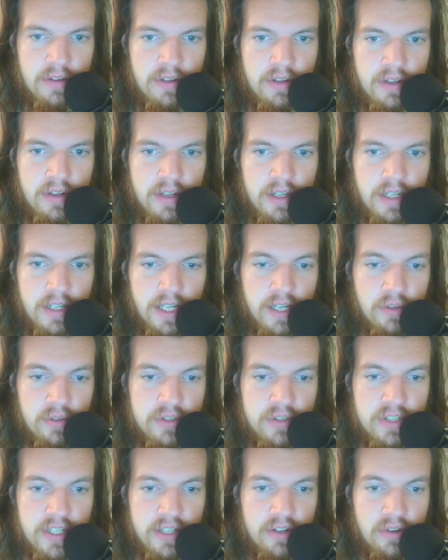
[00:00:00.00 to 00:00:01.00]
And here you
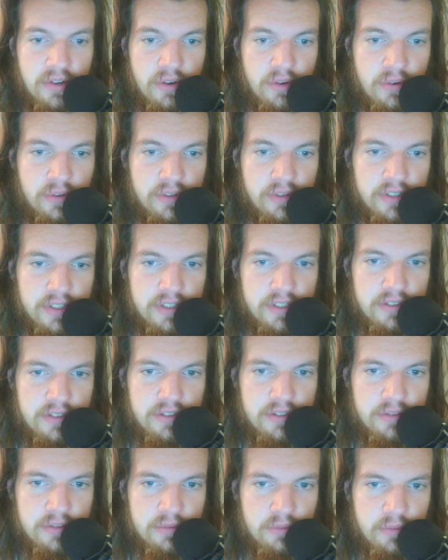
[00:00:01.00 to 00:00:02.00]
see the organ,
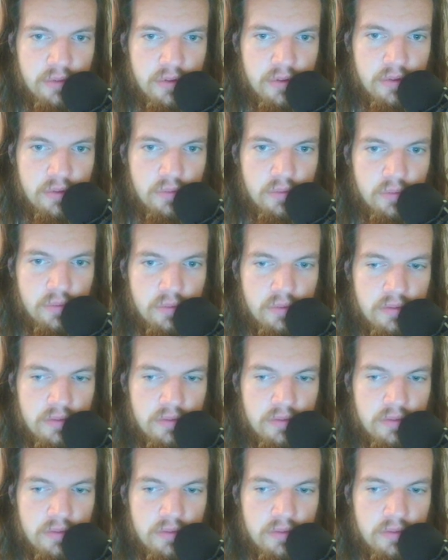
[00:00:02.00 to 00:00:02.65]
whoa.